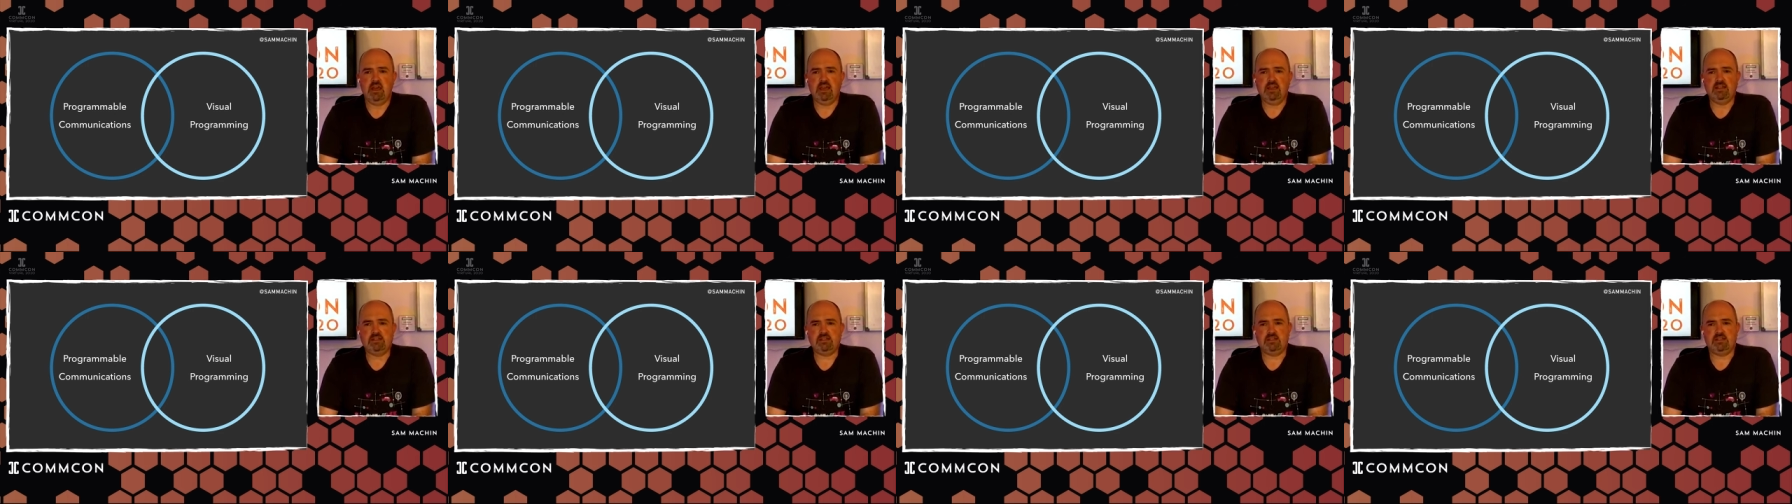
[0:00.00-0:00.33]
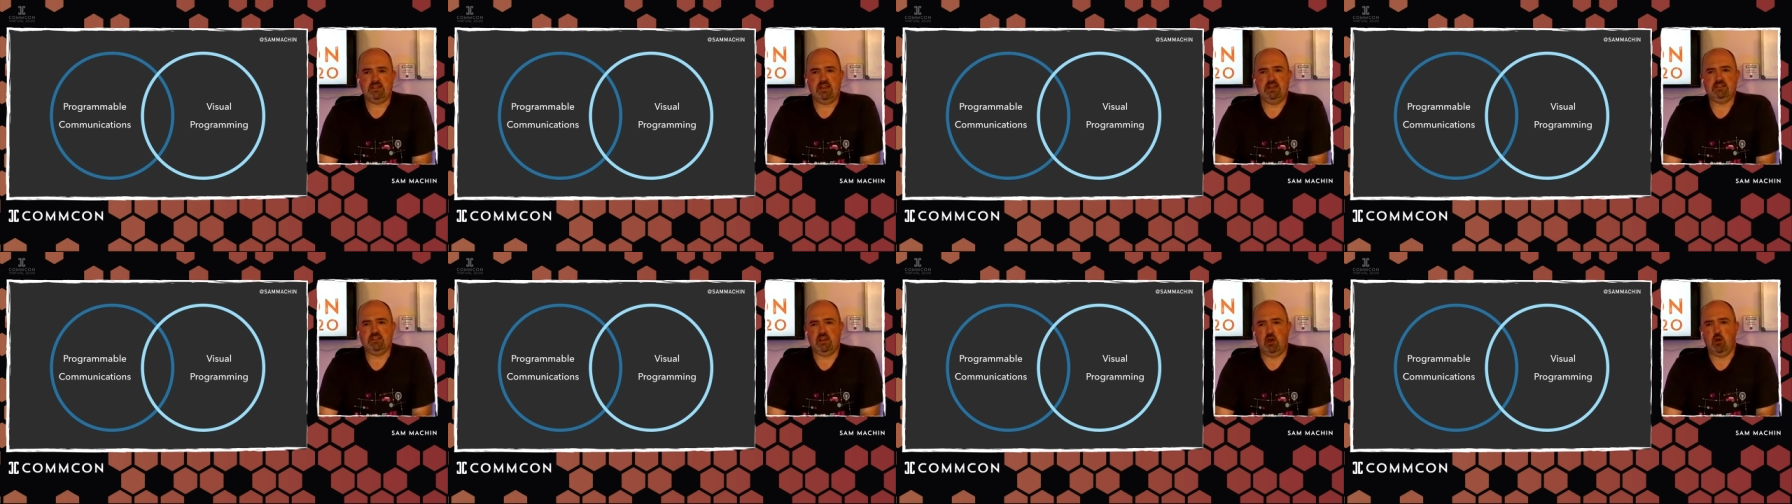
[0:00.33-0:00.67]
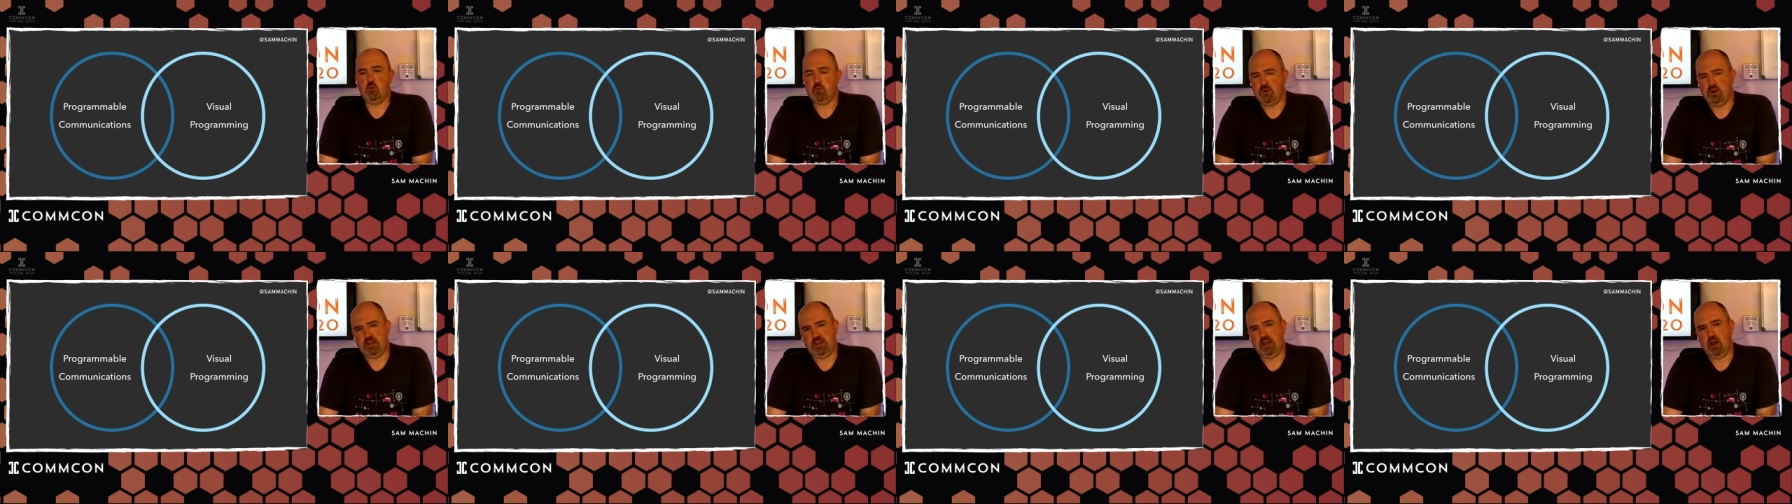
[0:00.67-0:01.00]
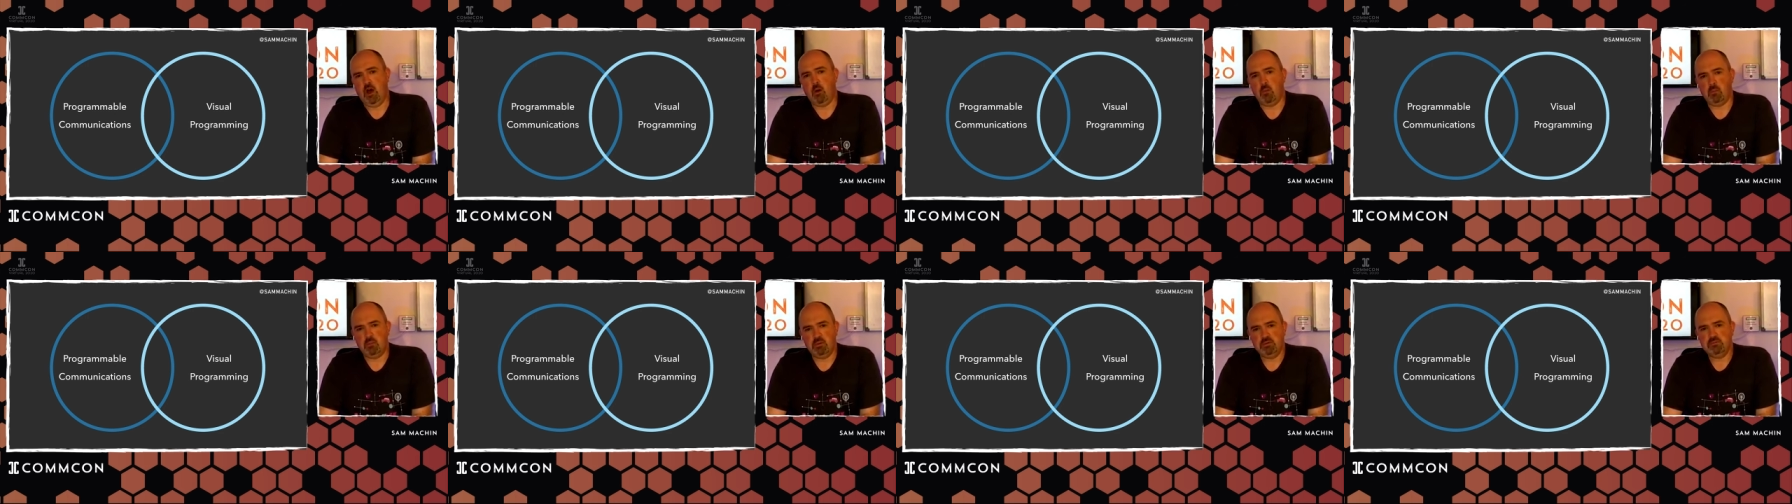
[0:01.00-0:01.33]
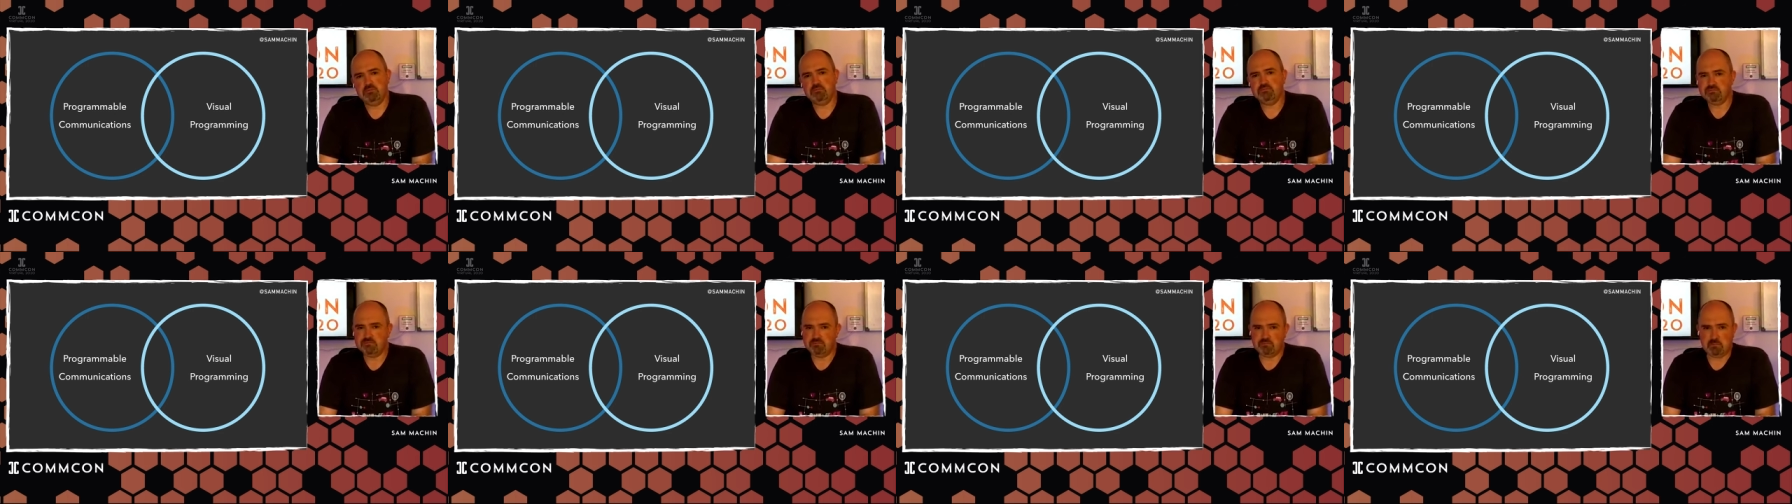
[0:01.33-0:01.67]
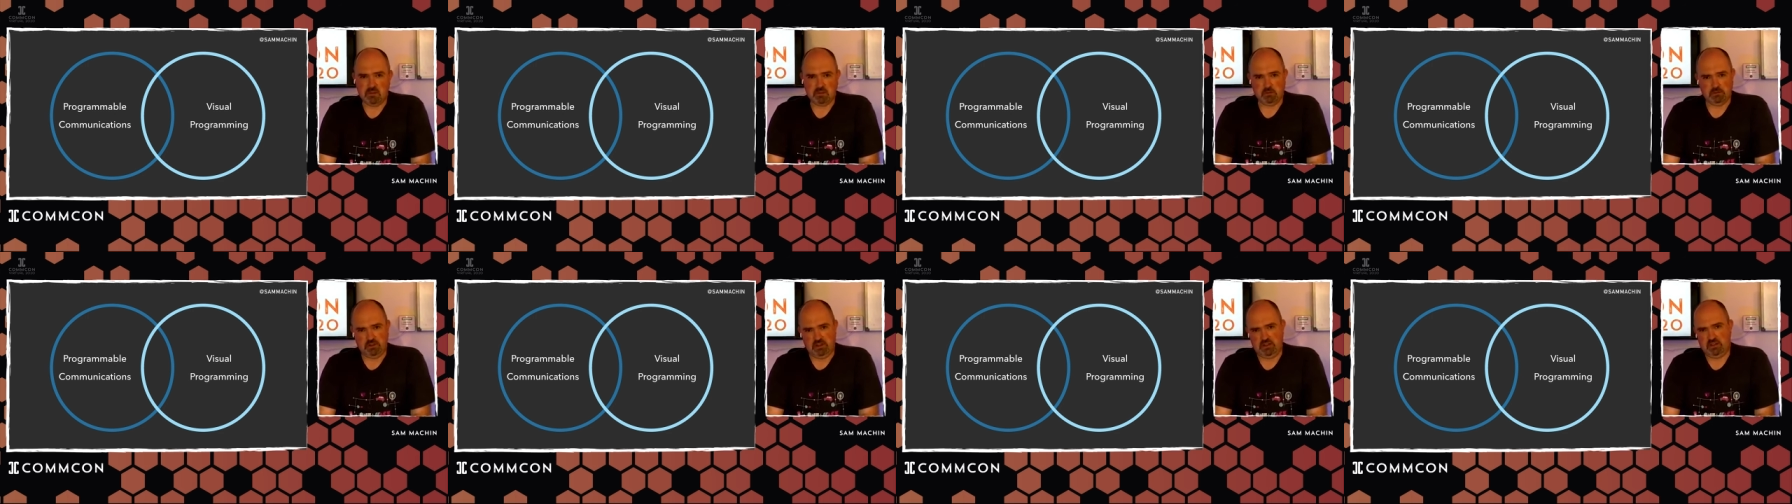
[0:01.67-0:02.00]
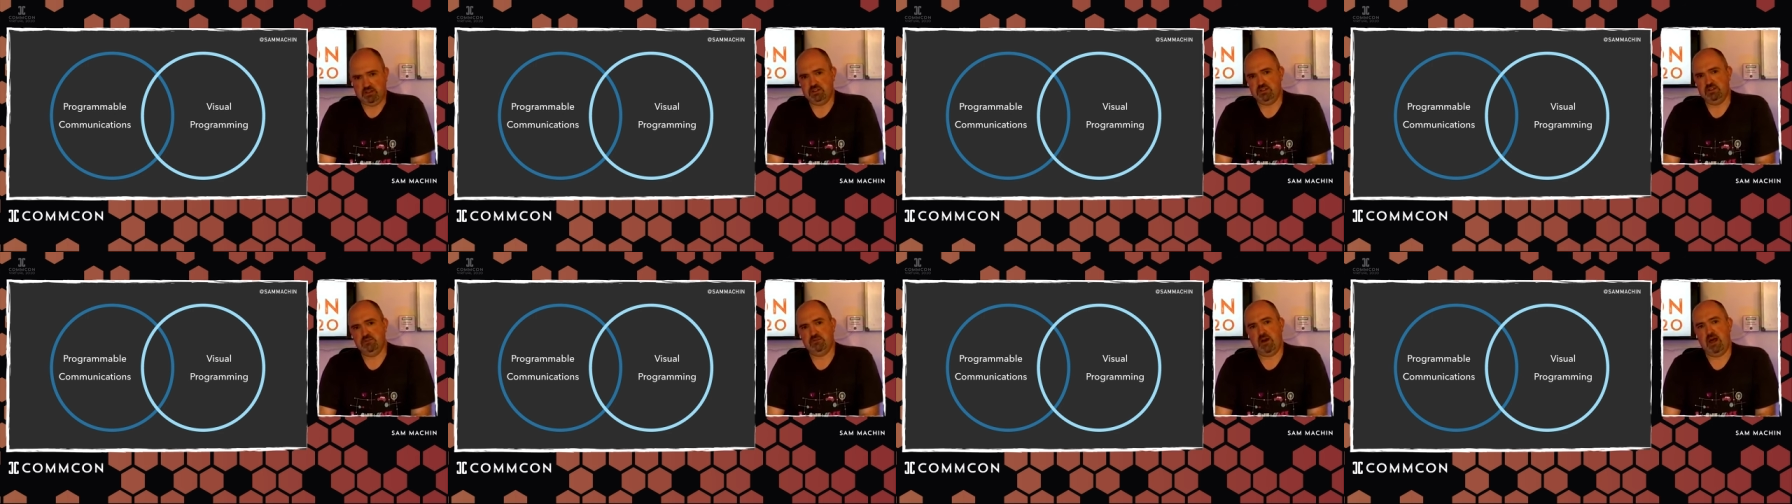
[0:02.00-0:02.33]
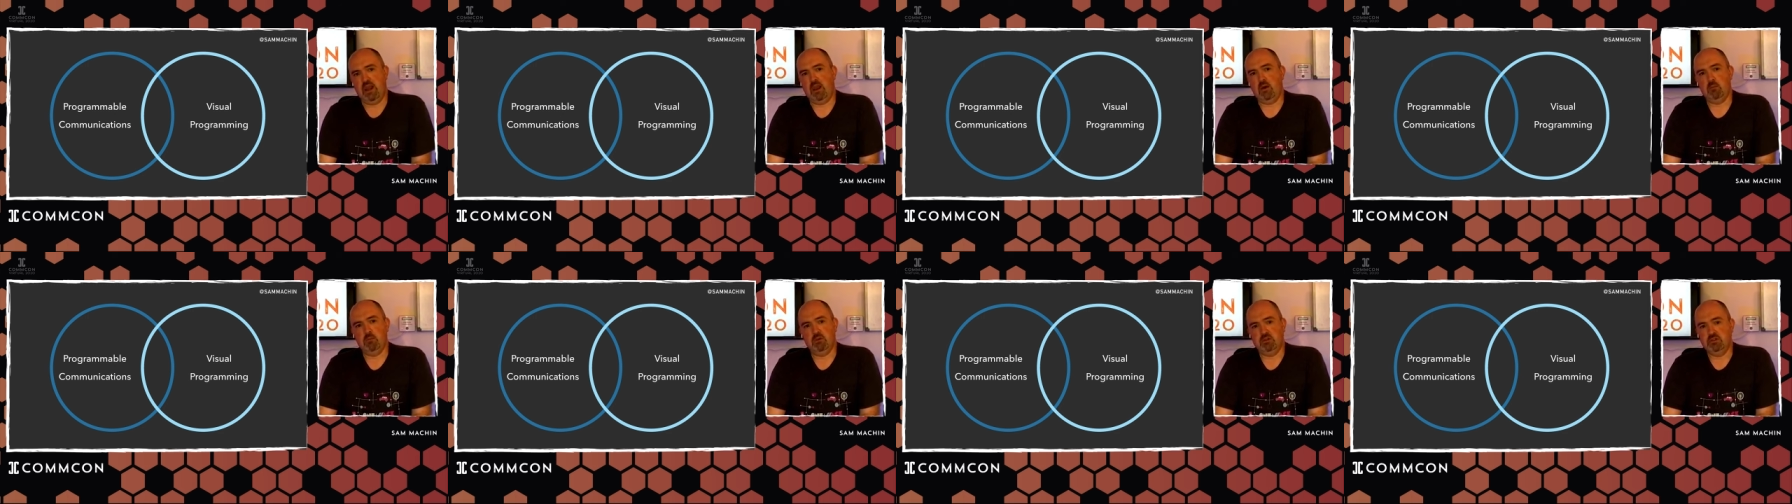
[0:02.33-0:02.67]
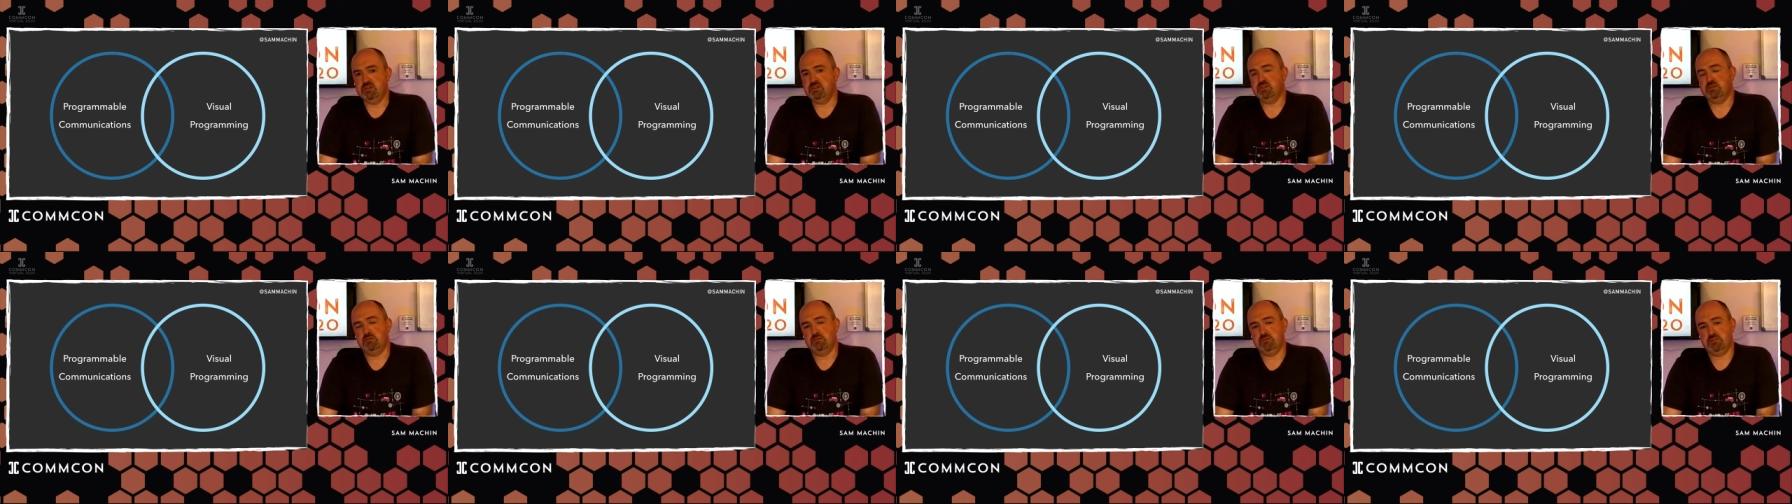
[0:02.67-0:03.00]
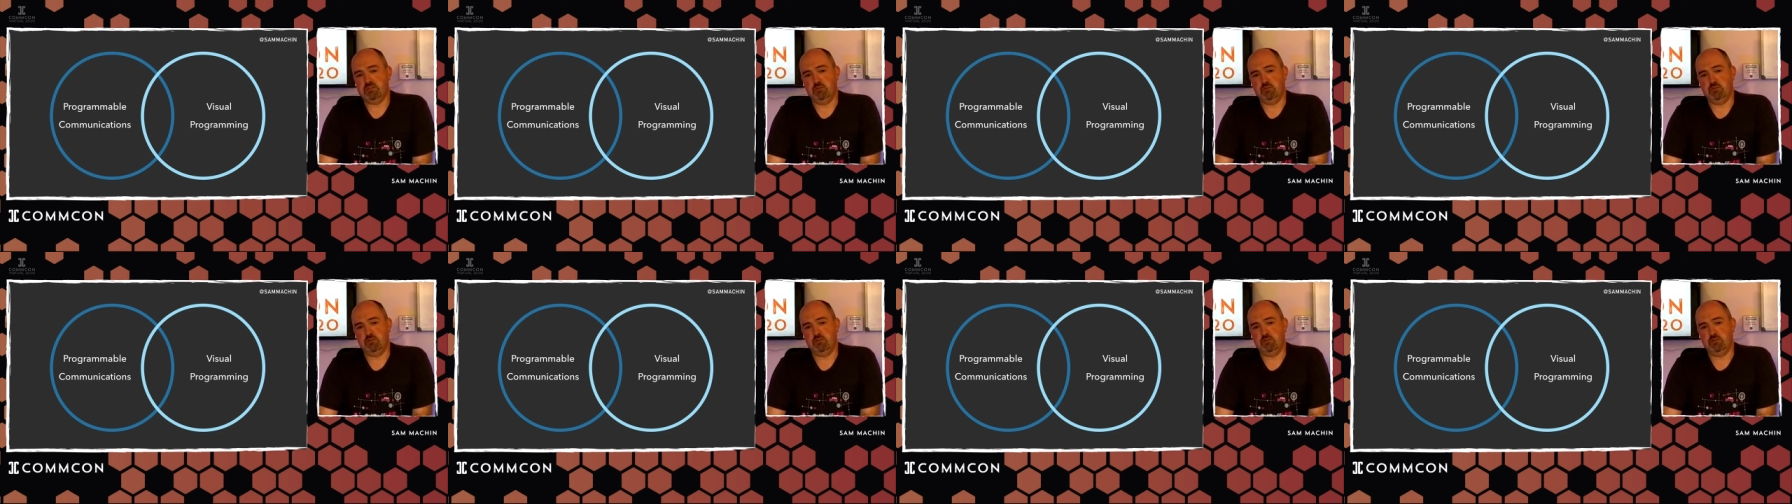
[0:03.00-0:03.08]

it's opening up building and development